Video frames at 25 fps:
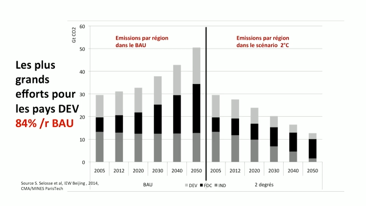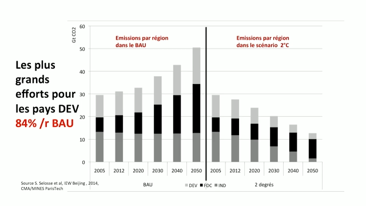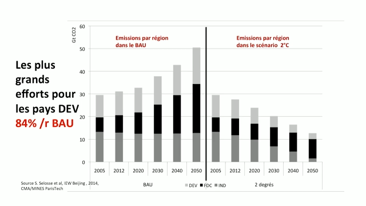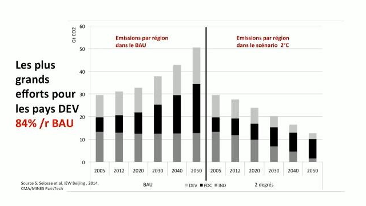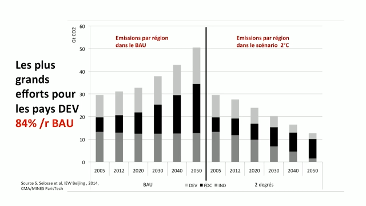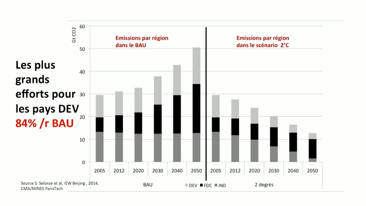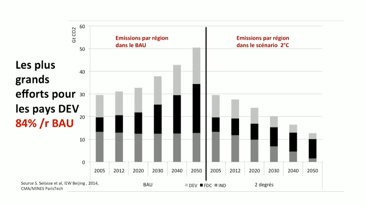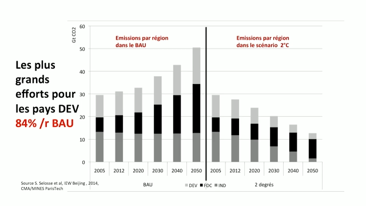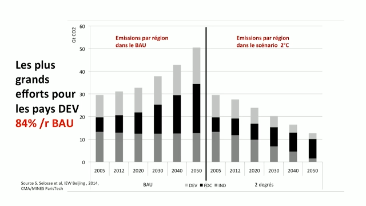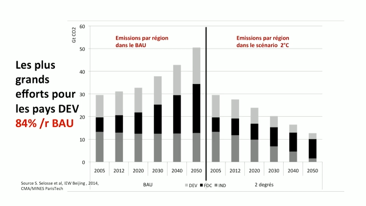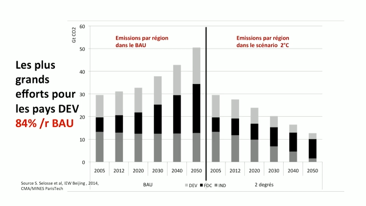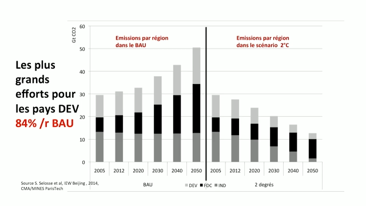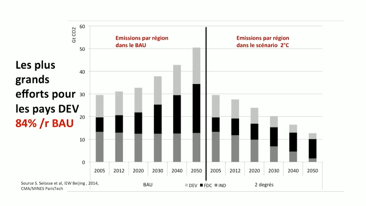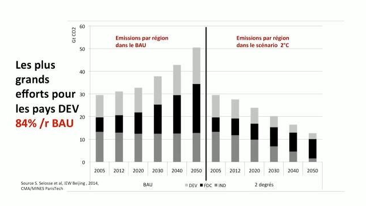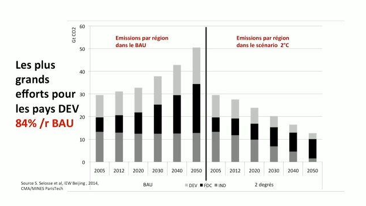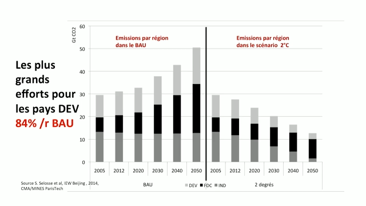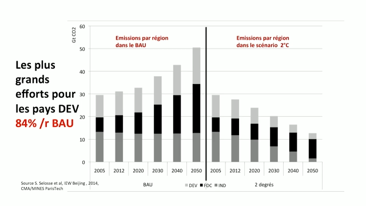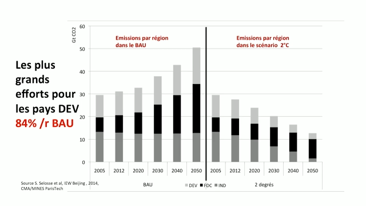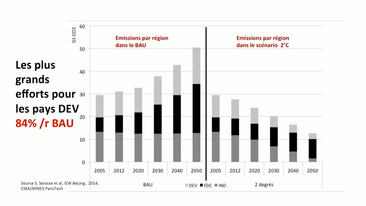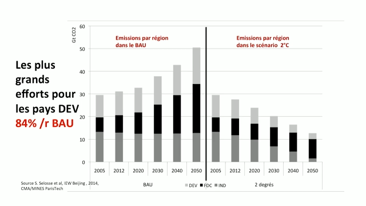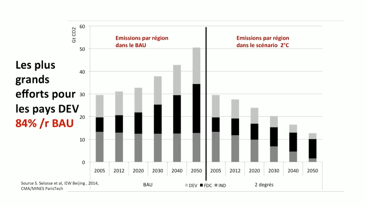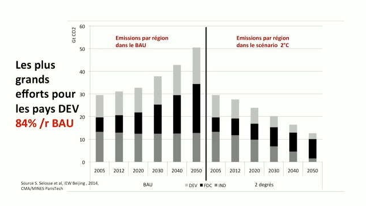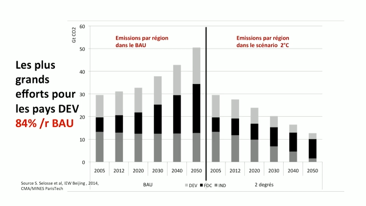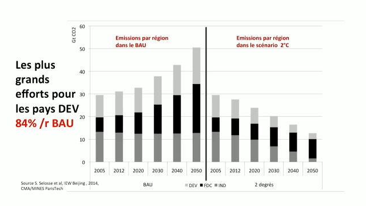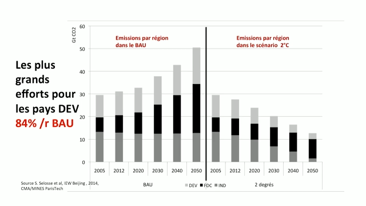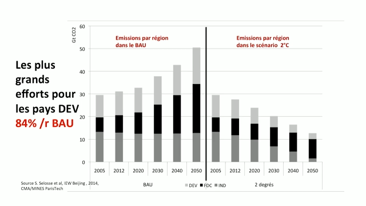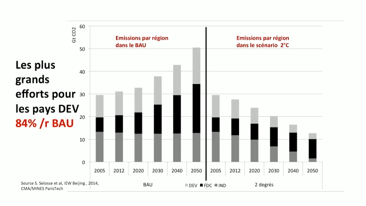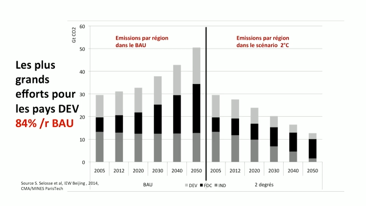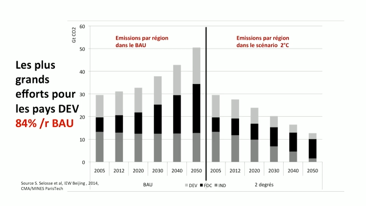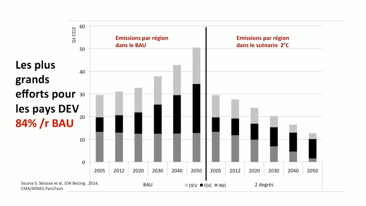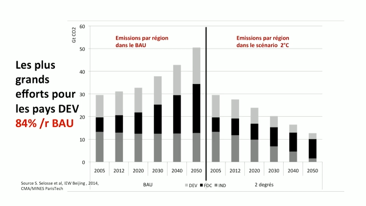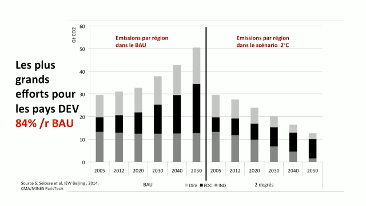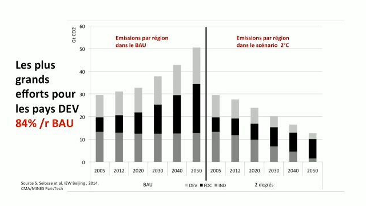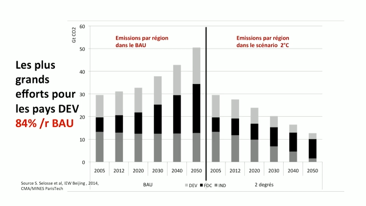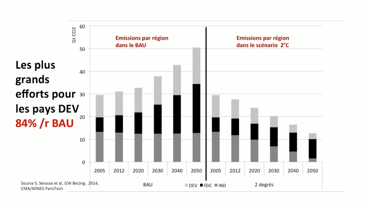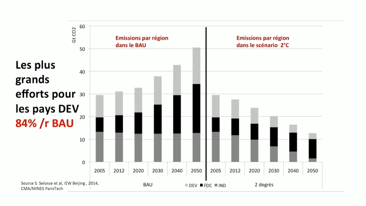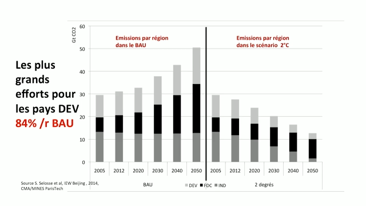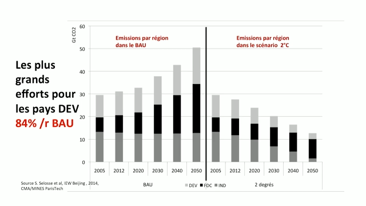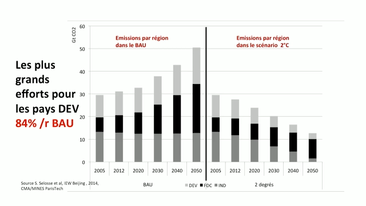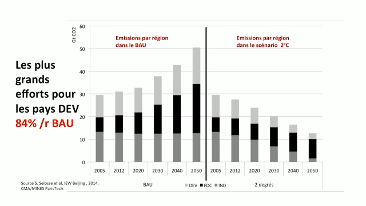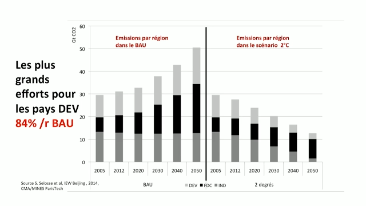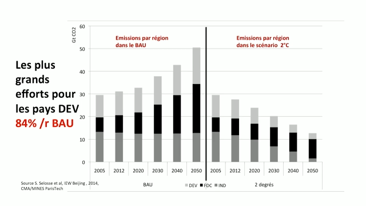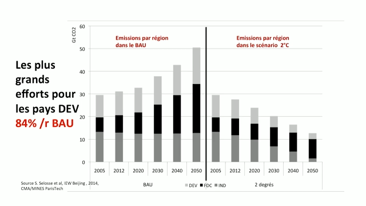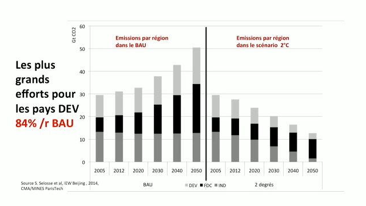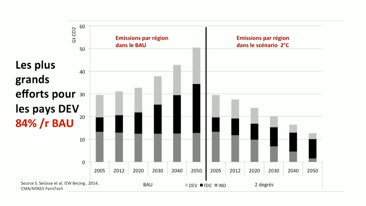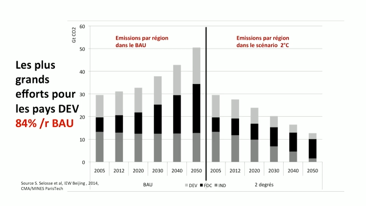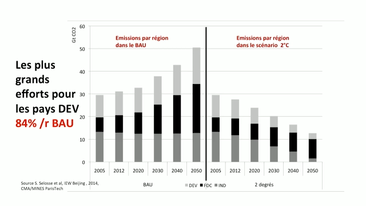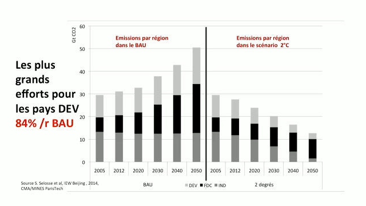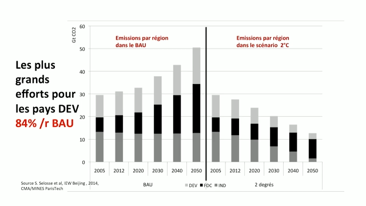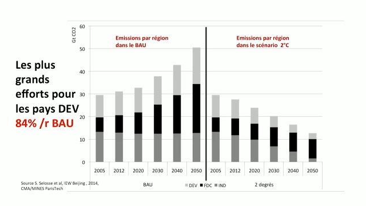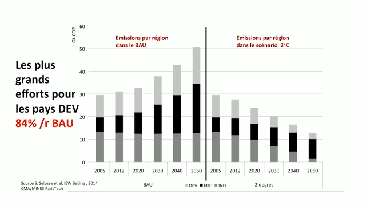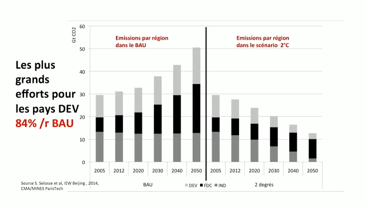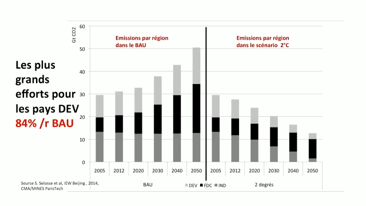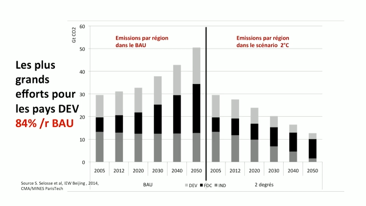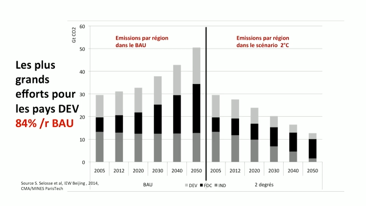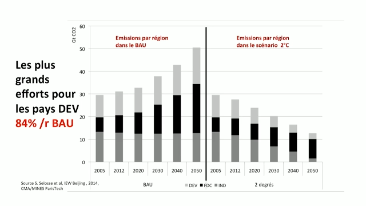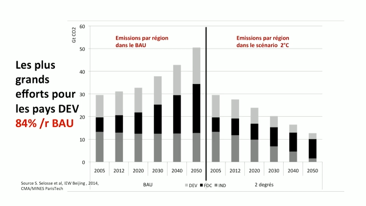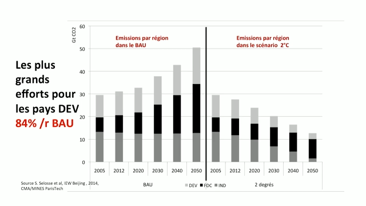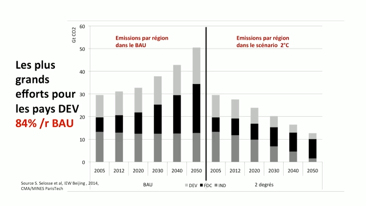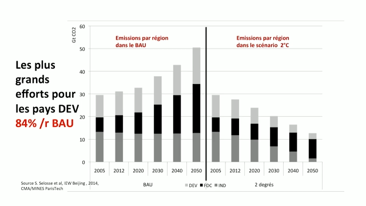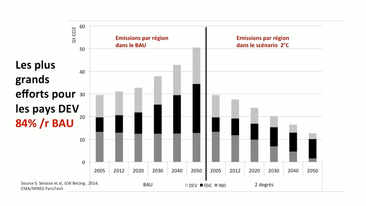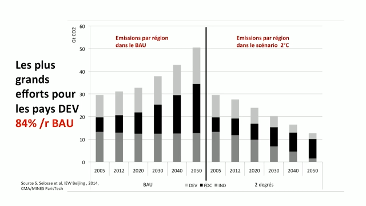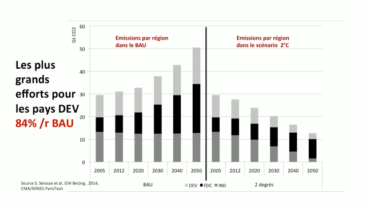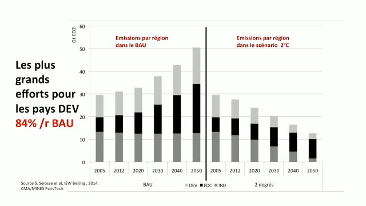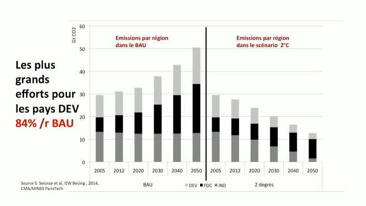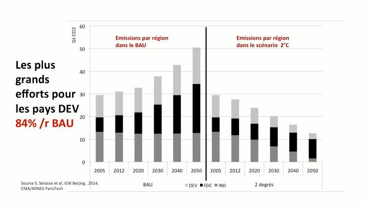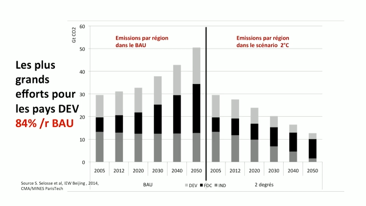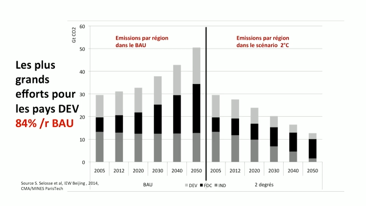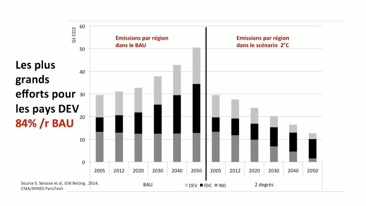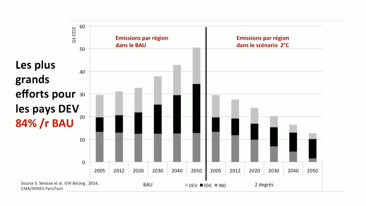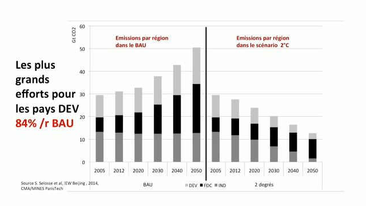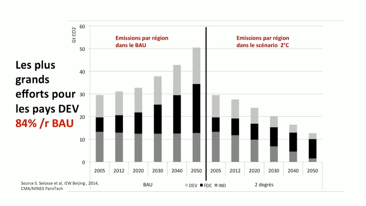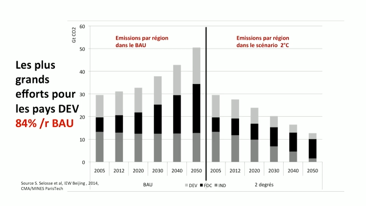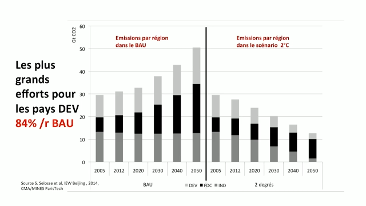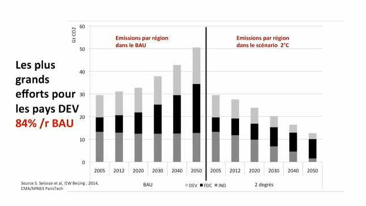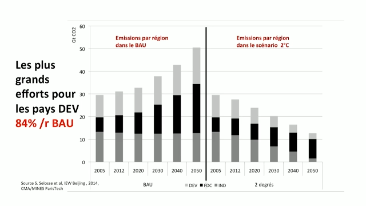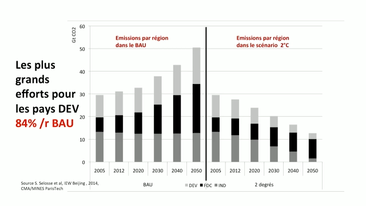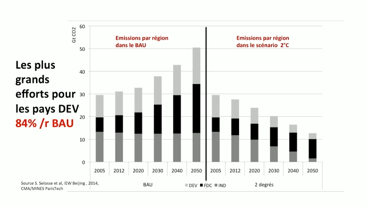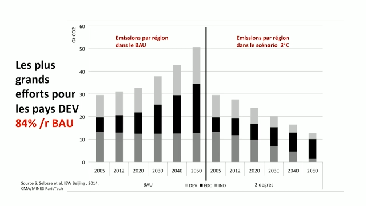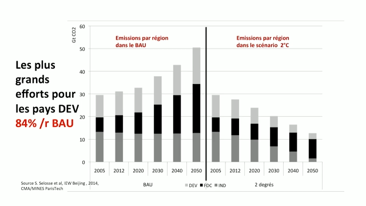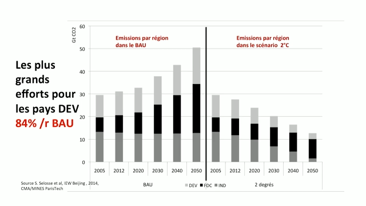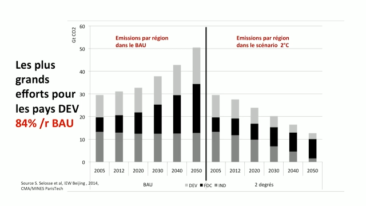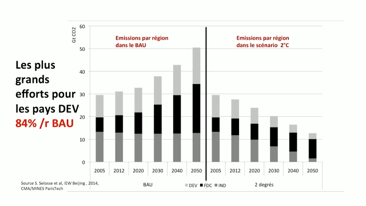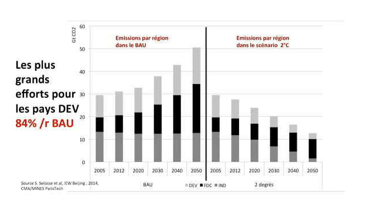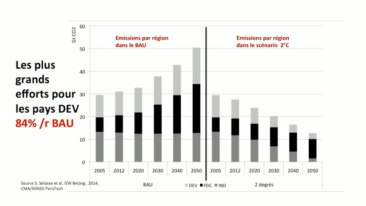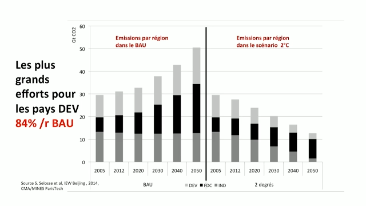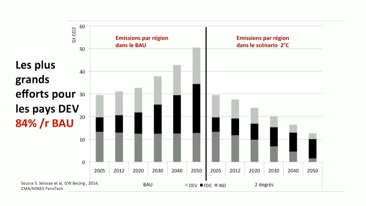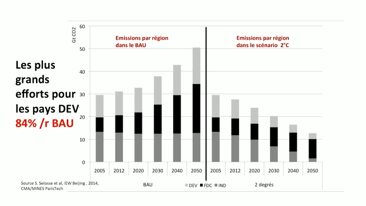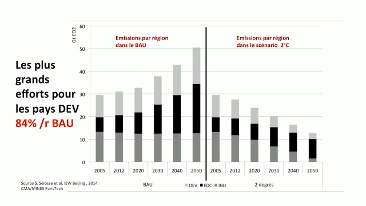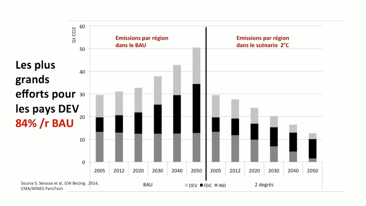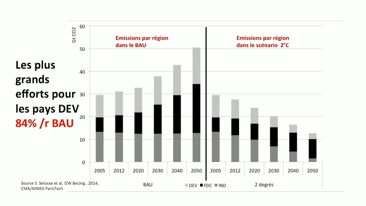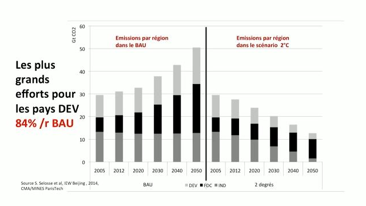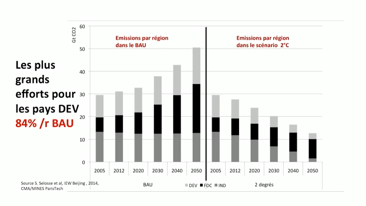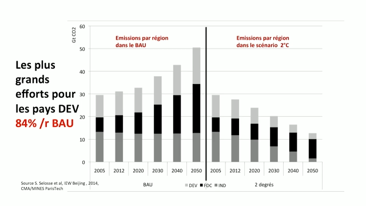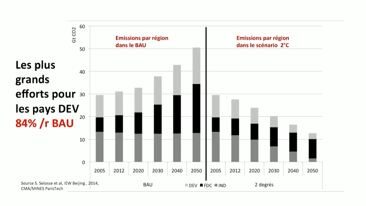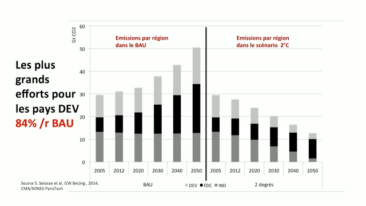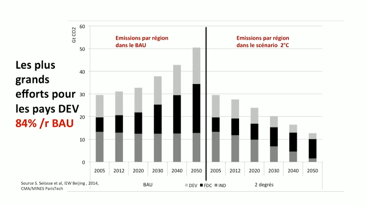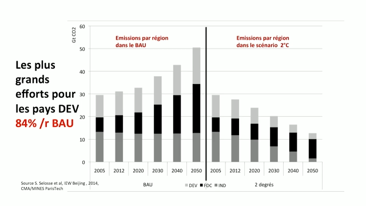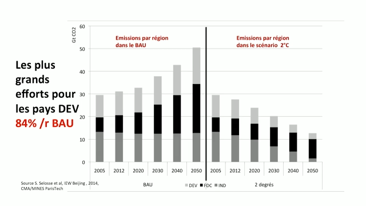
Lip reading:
Nobody's mouth can be seen.